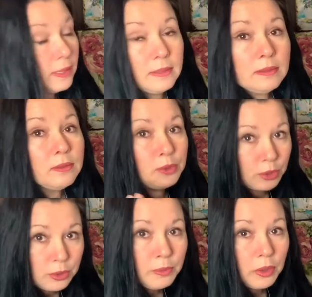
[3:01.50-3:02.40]
then
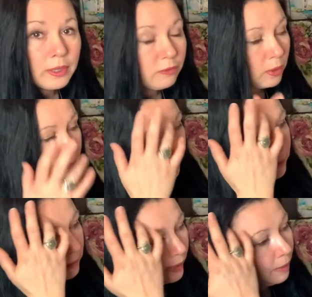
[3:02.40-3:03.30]
do more of what
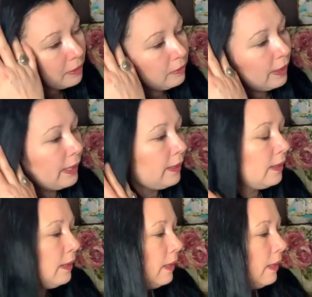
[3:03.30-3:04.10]
makes you happy, right?